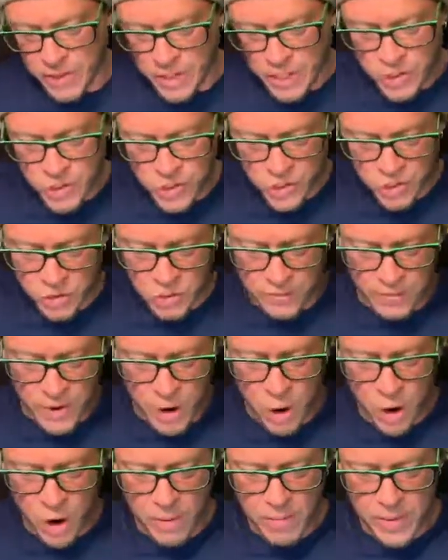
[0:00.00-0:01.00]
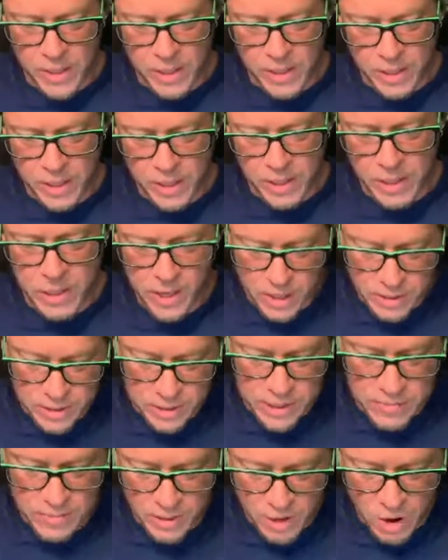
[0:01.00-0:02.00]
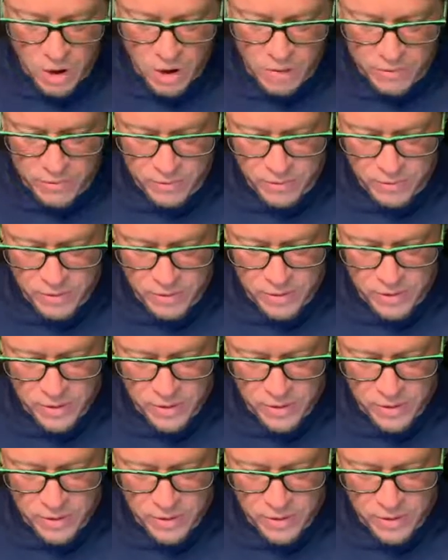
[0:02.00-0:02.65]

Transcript: General of the Army, Douglas MacArthur.